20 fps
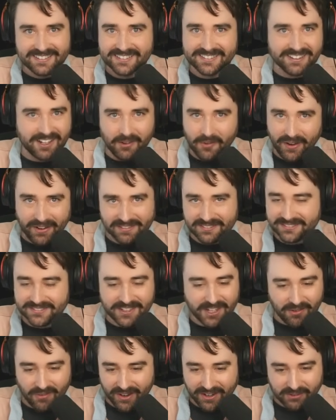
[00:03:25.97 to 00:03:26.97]
No way.
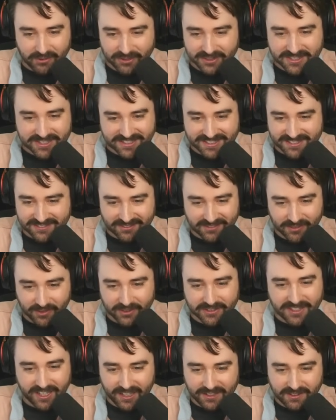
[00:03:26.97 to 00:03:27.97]

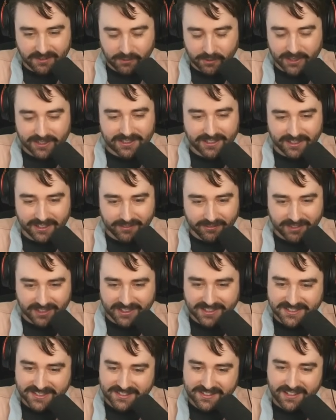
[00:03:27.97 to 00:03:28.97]
We're dead and we're clicking
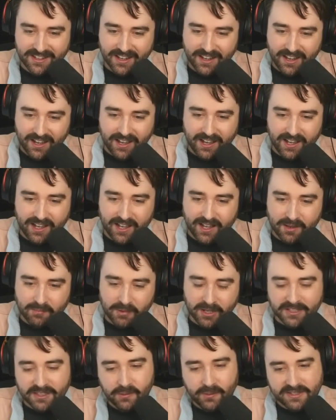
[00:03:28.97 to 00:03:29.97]
release.
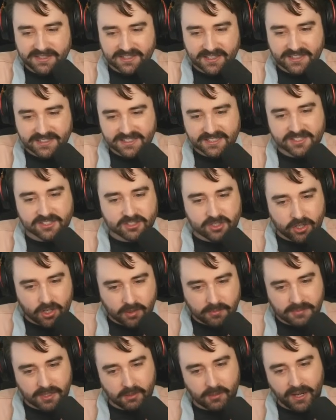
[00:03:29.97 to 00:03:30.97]
But anyways, let's
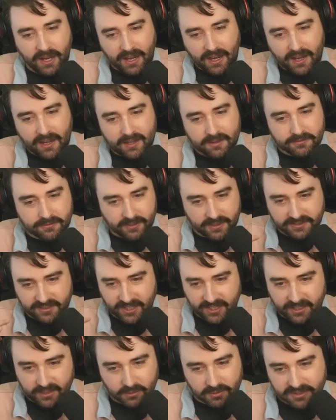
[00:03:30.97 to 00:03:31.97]
assume that we have a
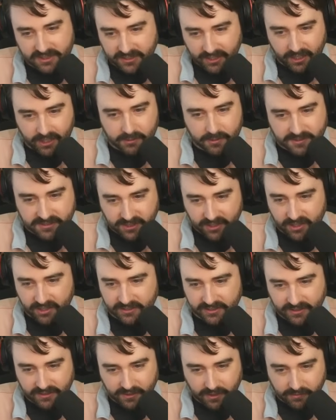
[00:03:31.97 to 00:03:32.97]
tank with an AoE
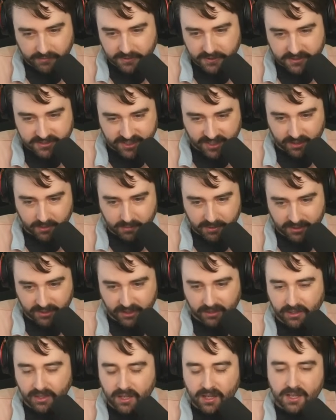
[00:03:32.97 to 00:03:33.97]
taunt and they've used that
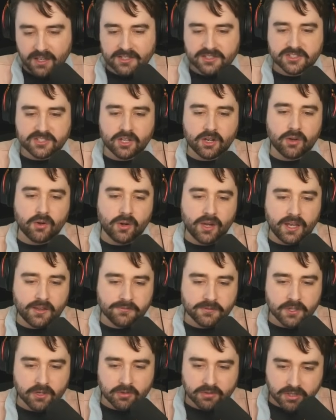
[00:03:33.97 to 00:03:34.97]
ability. So
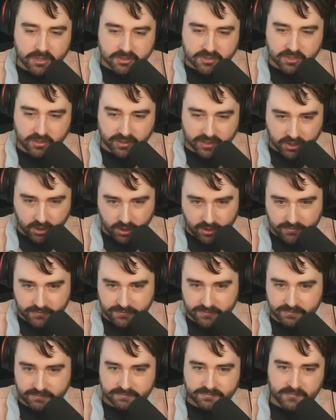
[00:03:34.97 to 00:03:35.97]
if you use your
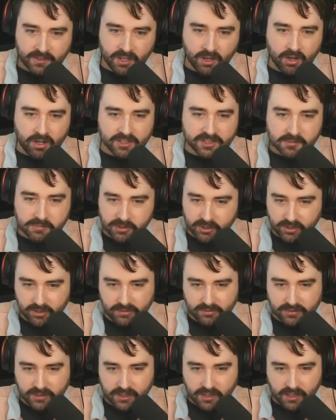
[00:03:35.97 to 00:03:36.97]
Engulf on the
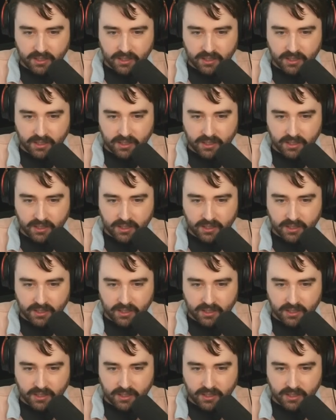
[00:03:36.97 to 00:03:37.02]
pull,